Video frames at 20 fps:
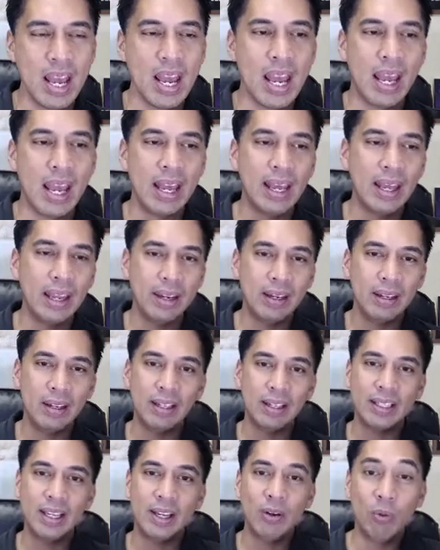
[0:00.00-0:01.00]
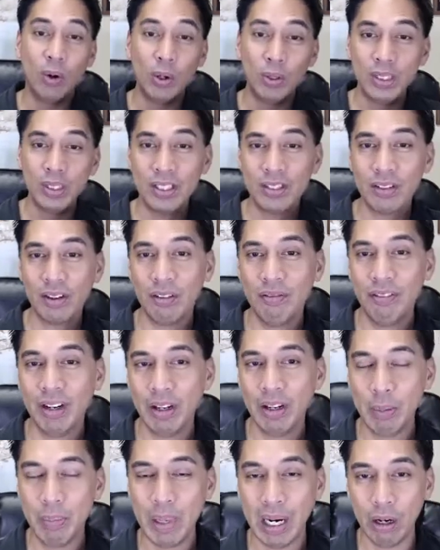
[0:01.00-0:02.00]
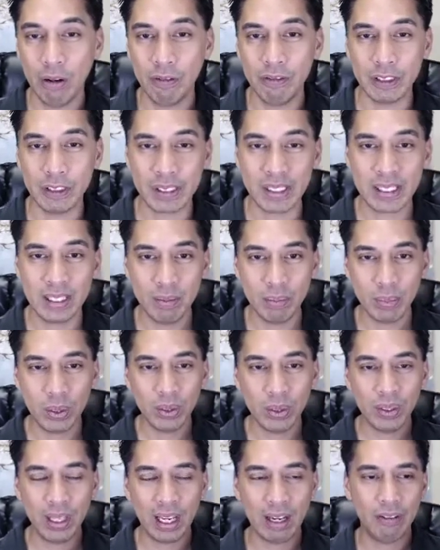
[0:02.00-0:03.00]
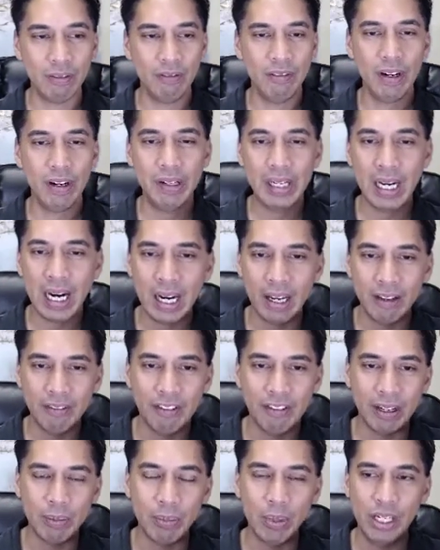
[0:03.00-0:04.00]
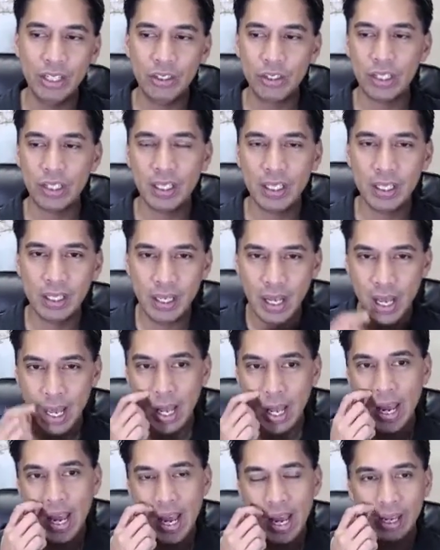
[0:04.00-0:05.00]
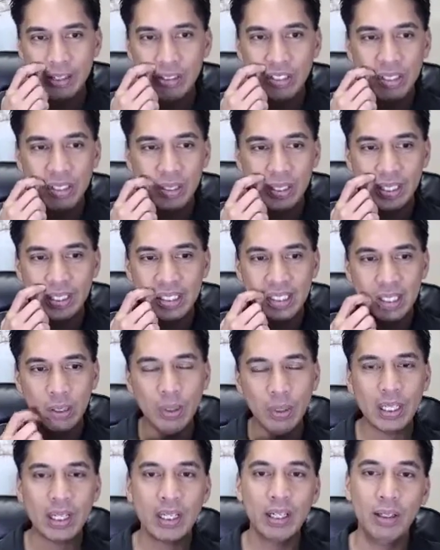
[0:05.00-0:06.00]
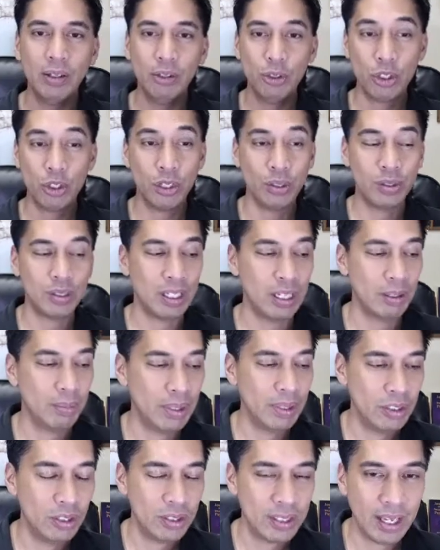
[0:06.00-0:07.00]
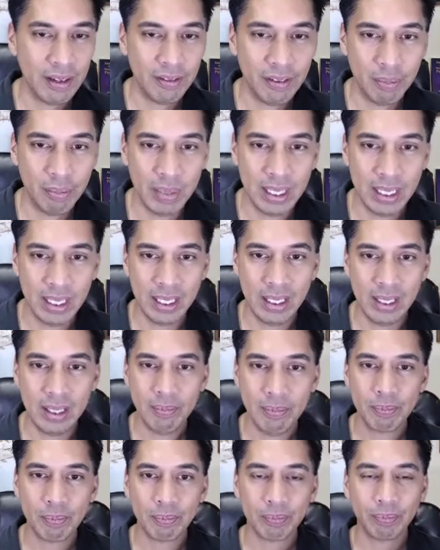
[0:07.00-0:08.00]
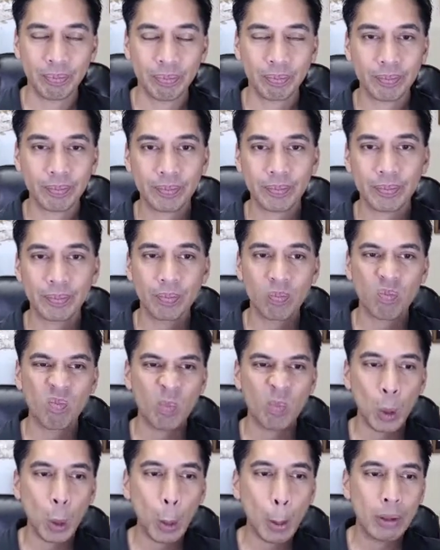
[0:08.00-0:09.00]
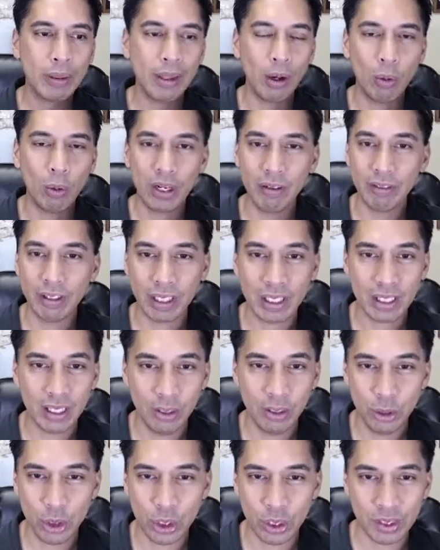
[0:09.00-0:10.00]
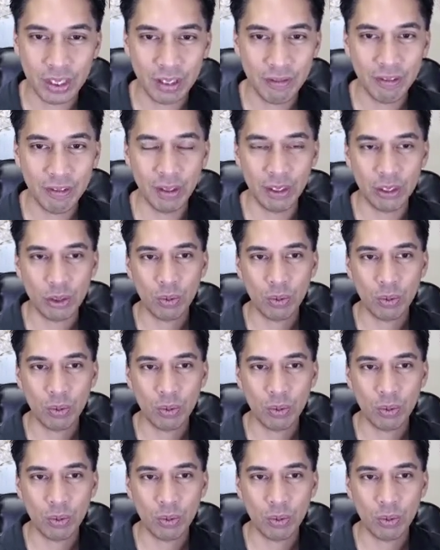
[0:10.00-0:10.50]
And again, roses are a very powerful symbol. They have very high vibration. And just go ahead and see what color shows up and just have it be that whatever color shows up for this